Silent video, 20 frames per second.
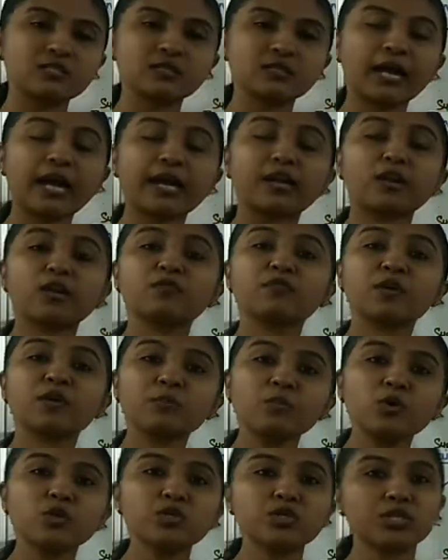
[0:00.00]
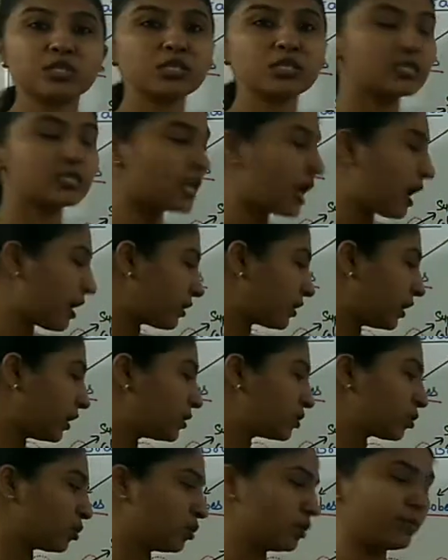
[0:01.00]
kind of emotions are
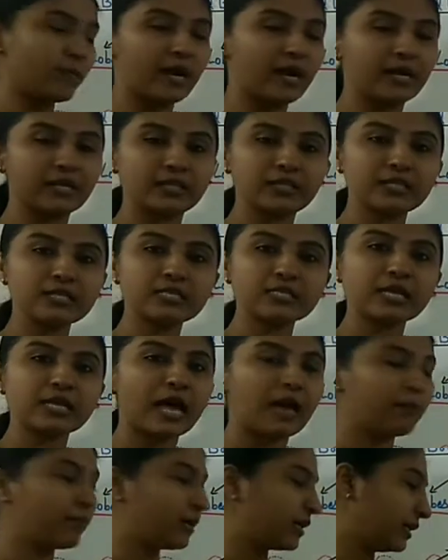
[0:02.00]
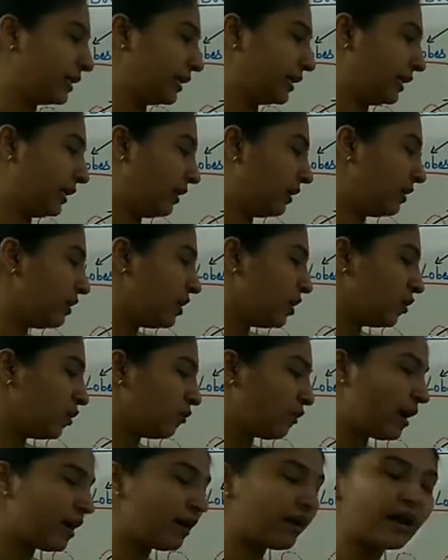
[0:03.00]
controlled by this amygdala.
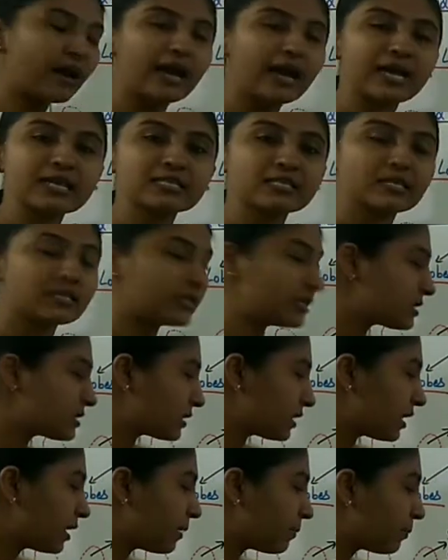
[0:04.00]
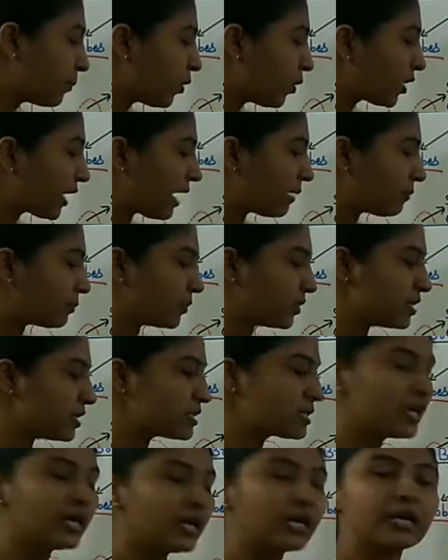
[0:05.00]
Whereas this
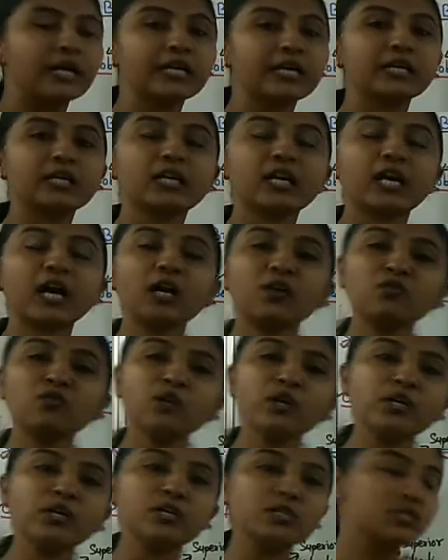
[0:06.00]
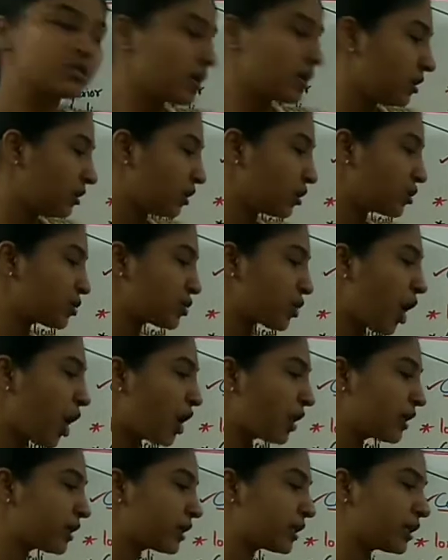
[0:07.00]
hippocampus, it converts the
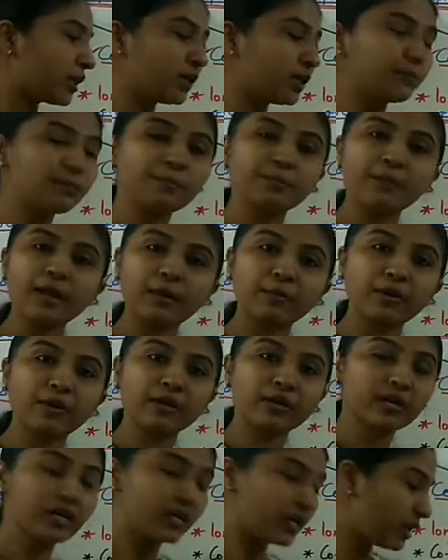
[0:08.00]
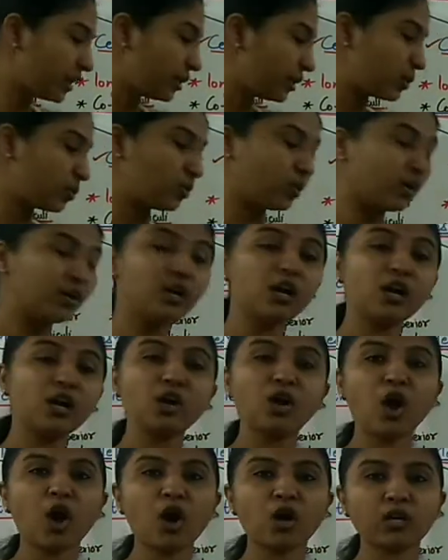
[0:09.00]
short-term memory into a
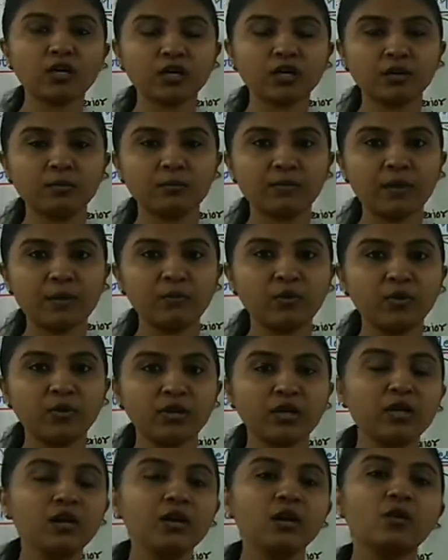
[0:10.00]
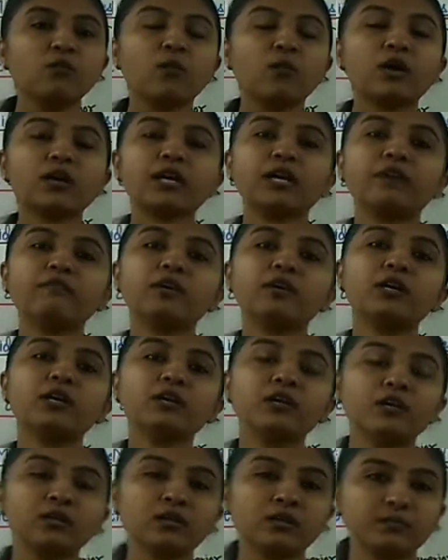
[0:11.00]
long-term memory.
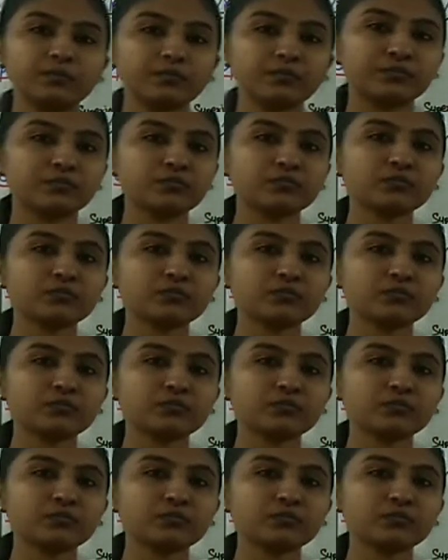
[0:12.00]
Whatever